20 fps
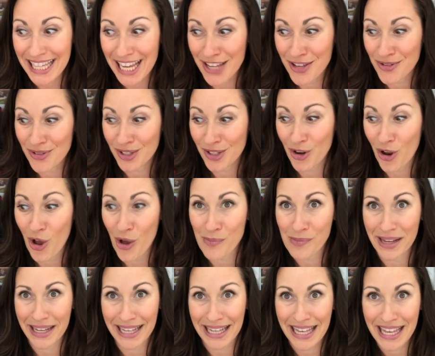I use it on
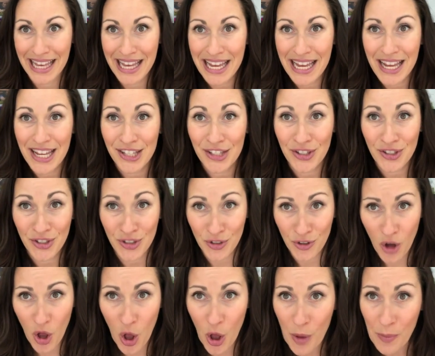
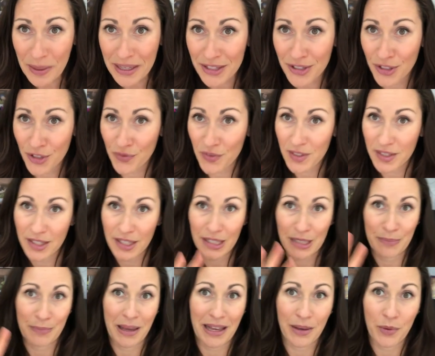all my
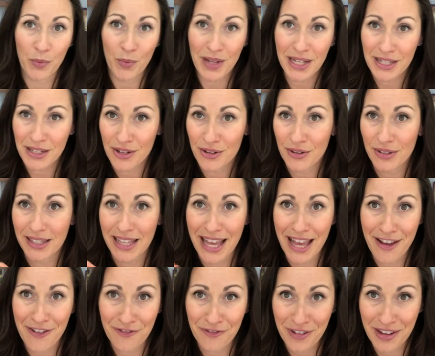surfaces, my windows,
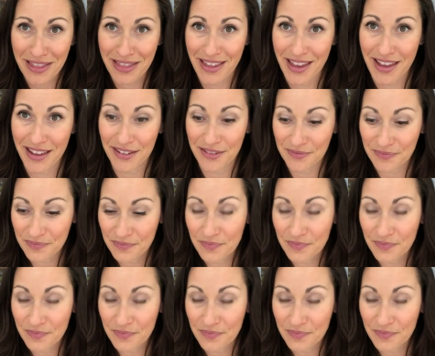everything,